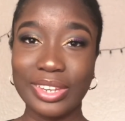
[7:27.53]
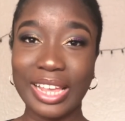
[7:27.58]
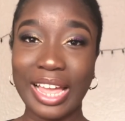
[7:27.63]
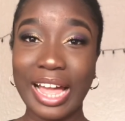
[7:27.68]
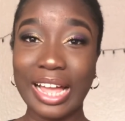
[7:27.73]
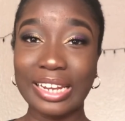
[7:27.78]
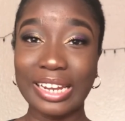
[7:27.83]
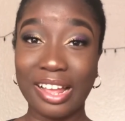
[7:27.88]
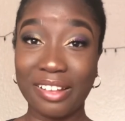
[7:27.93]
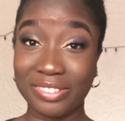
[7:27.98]

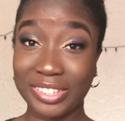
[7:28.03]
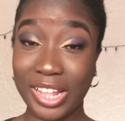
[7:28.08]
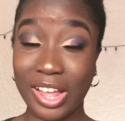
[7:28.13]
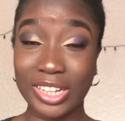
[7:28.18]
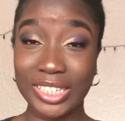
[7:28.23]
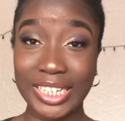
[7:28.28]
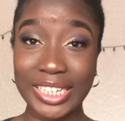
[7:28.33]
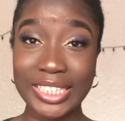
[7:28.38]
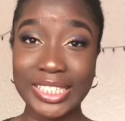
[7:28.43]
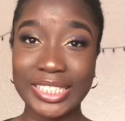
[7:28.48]
and I've
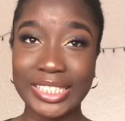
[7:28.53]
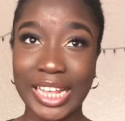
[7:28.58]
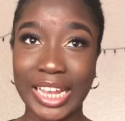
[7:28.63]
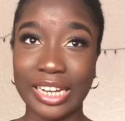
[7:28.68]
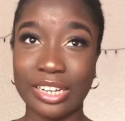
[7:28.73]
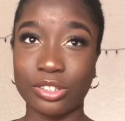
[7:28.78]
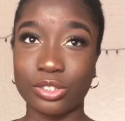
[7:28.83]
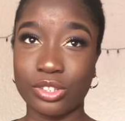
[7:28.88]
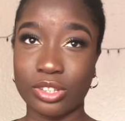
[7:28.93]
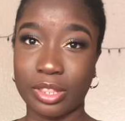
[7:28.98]
started
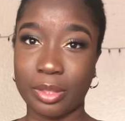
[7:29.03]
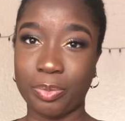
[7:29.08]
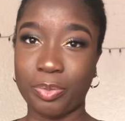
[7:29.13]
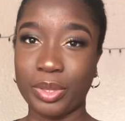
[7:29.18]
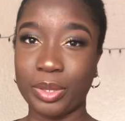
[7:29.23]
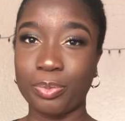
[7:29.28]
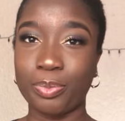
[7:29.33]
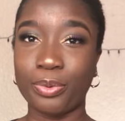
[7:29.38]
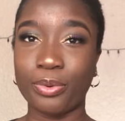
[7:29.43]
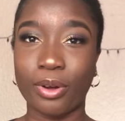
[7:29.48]
selling to the
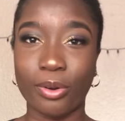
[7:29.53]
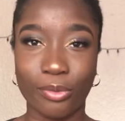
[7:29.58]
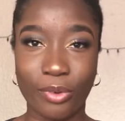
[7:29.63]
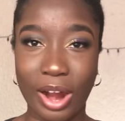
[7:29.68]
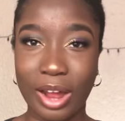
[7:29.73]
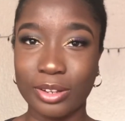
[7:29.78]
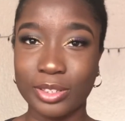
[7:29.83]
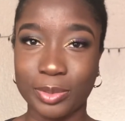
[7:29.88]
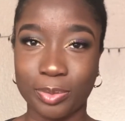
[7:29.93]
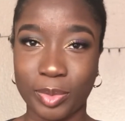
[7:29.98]
people
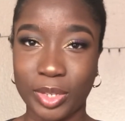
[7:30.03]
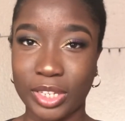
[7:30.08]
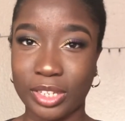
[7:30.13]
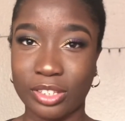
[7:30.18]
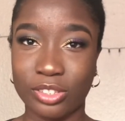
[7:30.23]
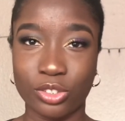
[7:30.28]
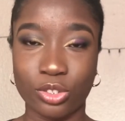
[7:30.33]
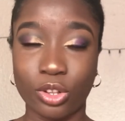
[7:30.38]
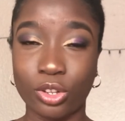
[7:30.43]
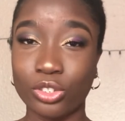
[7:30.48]
around me.
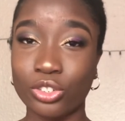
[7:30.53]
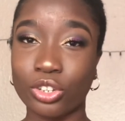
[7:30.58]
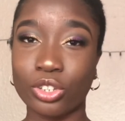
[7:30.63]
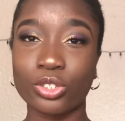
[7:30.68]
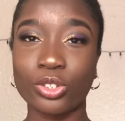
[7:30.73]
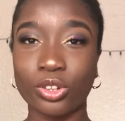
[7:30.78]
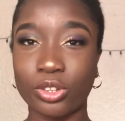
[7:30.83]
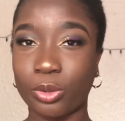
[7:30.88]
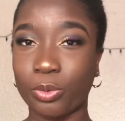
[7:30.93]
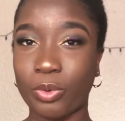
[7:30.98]
It's not
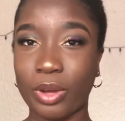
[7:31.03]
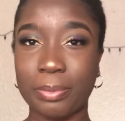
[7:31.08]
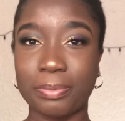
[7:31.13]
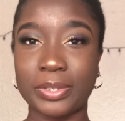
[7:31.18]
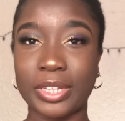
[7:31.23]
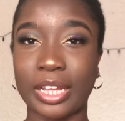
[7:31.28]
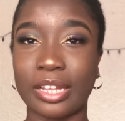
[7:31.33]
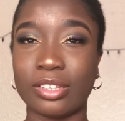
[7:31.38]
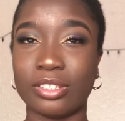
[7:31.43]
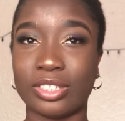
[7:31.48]
just on the
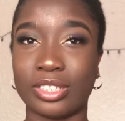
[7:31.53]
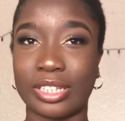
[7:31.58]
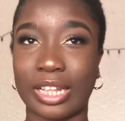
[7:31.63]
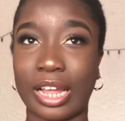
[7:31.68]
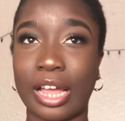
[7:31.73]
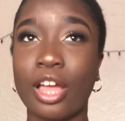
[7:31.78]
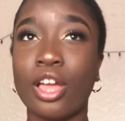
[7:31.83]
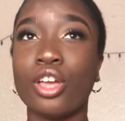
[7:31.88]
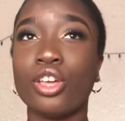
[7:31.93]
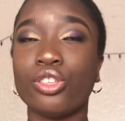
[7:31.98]
website, it's
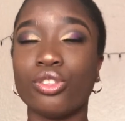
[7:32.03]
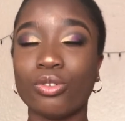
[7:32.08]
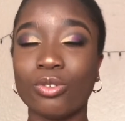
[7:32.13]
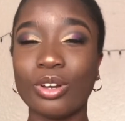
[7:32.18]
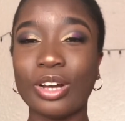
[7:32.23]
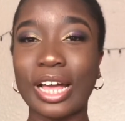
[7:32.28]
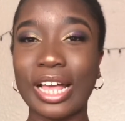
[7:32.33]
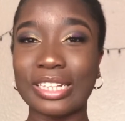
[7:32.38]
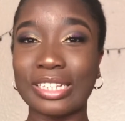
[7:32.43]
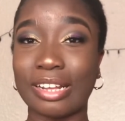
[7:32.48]
that
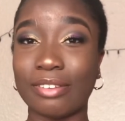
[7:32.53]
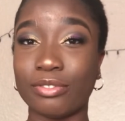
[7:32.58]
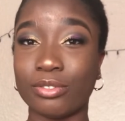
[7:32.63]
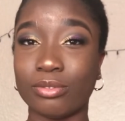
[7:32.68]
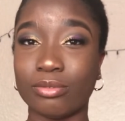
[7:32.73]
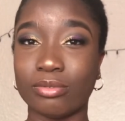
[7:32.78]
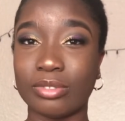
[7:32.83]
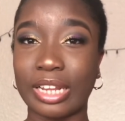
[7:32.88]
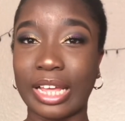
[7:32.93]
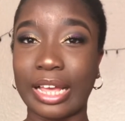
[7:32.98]
you guys
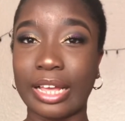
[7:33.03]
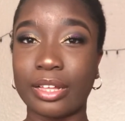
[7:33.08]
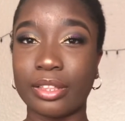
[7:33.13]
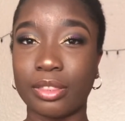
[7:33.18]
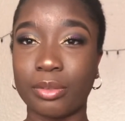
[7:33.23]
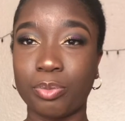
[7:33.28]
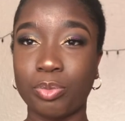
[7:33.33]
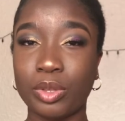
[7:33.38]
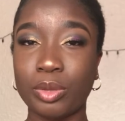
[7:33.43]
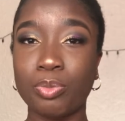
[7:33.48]
haven't,
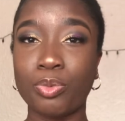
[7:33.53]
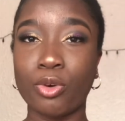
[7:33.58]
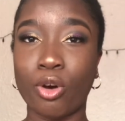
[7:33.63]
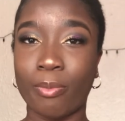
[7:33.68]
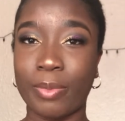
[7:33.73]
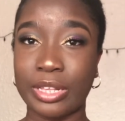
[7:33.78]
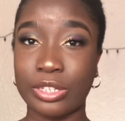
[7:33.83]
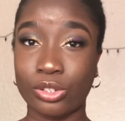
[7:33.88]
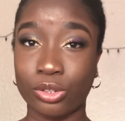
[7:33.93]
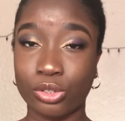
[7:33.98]
like the people
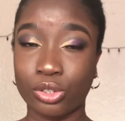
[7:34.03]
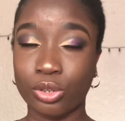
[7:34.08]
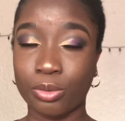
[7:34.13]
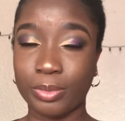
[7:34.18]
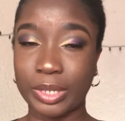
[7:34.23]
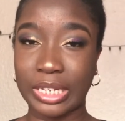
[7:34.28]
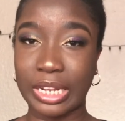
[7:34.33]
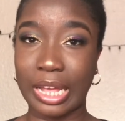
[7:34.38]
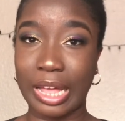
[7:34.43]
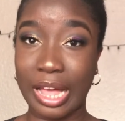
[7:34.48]
on my social
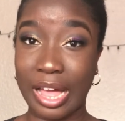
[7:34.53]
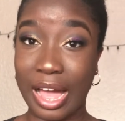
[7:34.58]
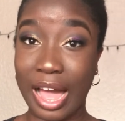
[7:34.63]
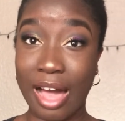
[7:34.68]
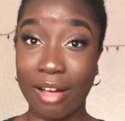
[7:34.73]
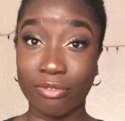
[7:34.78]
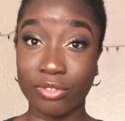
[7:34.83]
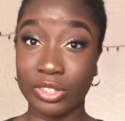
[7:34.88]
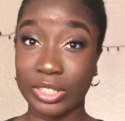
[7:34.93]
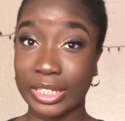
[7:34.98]
media
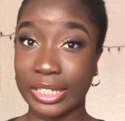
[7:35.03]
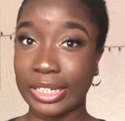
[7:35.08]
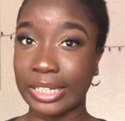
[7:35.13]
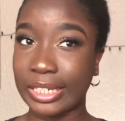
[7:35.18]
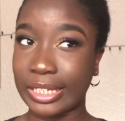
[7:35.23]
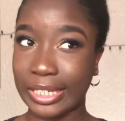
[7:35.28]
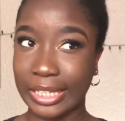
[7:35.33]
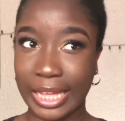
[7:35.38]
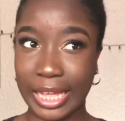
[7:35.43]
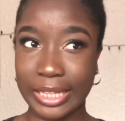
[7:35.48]
haven't seen
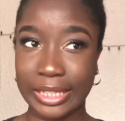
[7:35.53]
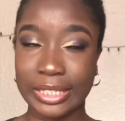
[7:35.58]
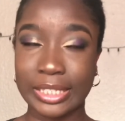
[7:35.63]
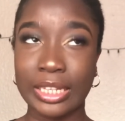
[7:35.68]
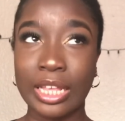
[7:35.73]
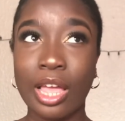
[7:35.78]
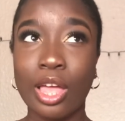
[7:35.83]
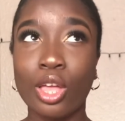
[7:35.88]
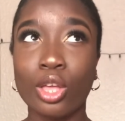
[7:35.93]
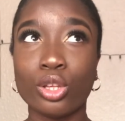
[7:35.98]
it
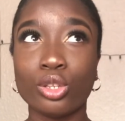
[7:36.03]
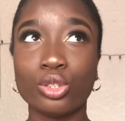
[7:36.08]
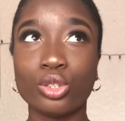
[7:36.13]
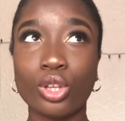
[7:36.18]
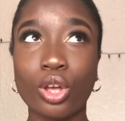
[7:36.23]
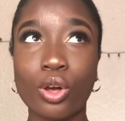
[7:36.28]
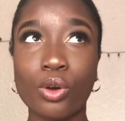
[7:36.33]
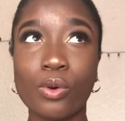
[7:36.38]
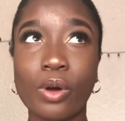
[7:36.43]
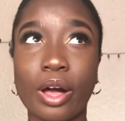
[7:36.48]
yet.
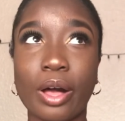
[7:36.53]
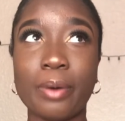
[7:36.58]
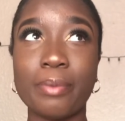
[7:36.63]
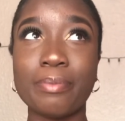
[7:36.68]
So